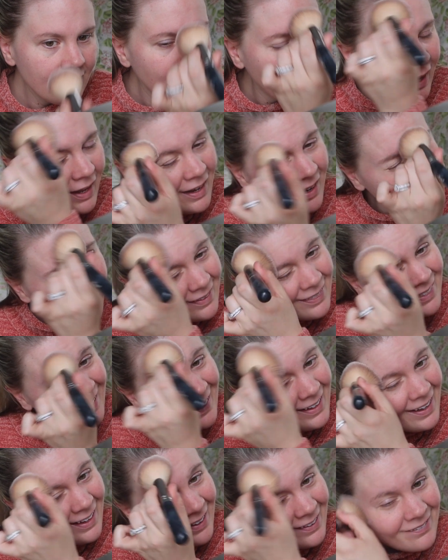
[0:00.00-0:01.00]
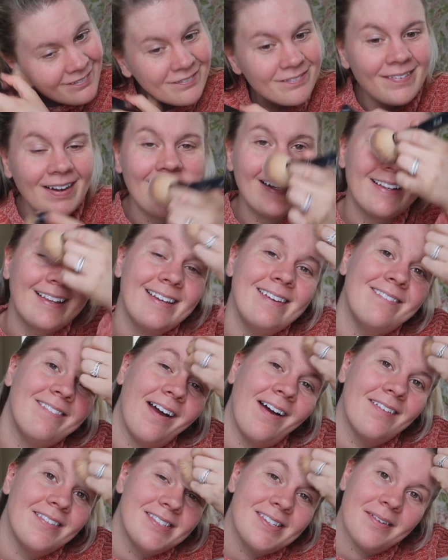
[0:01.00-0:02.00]
and I think I have finally
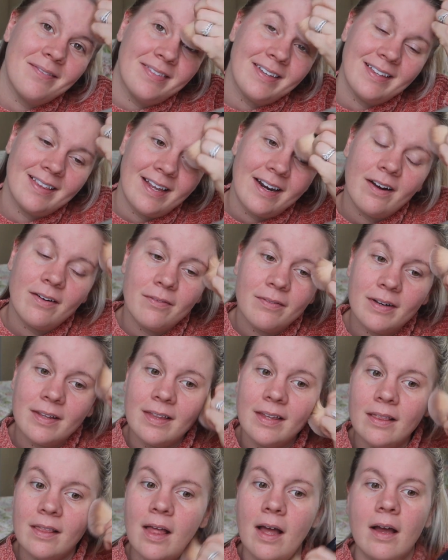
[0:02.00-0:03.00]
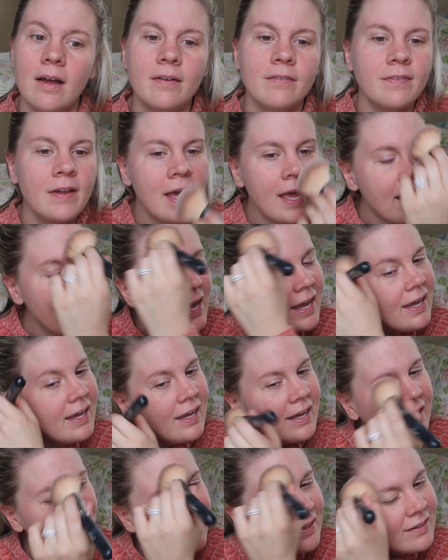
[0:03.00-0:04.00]
found something that I really love,
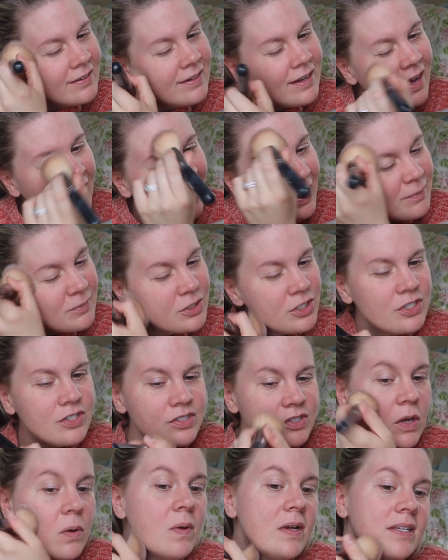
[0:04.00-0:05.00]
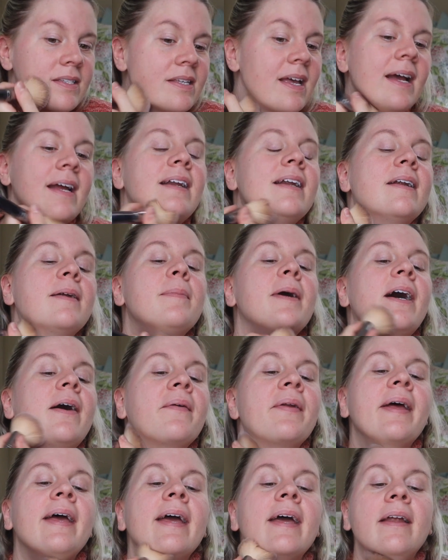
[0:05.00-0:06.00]
and I'm just so excited
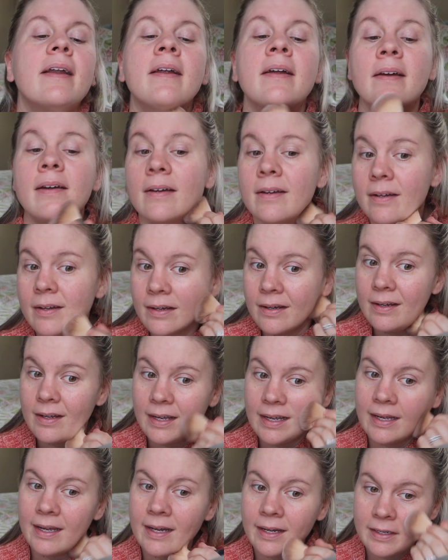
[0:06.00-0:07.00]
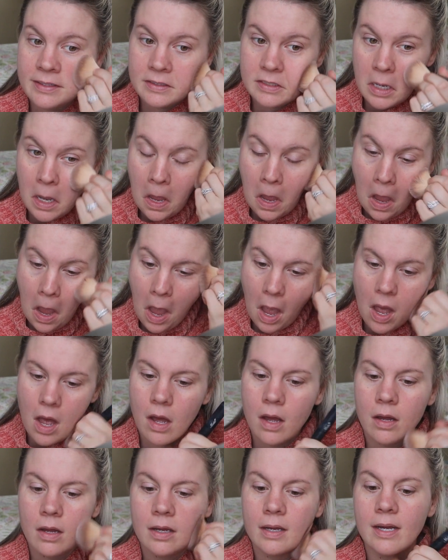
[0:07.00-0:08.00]
about it. And
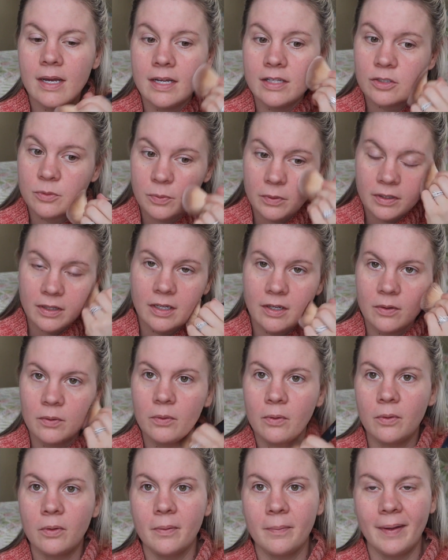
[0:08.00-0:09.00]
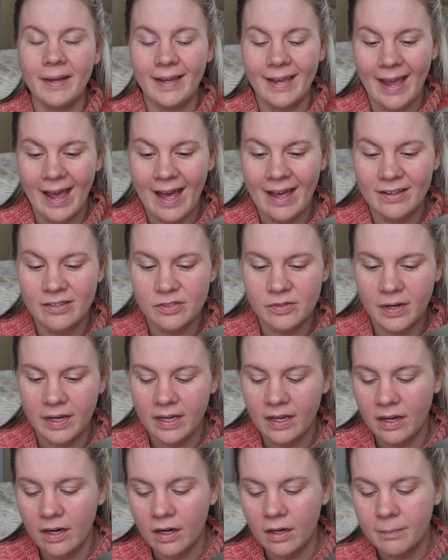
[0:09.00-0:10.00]
it's really cool. My cat is right
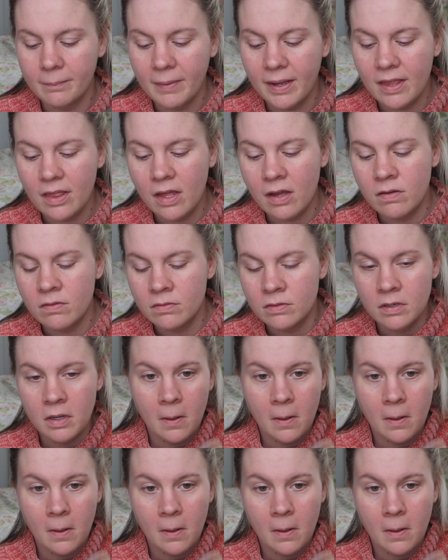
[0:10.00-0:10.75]
here, Milo.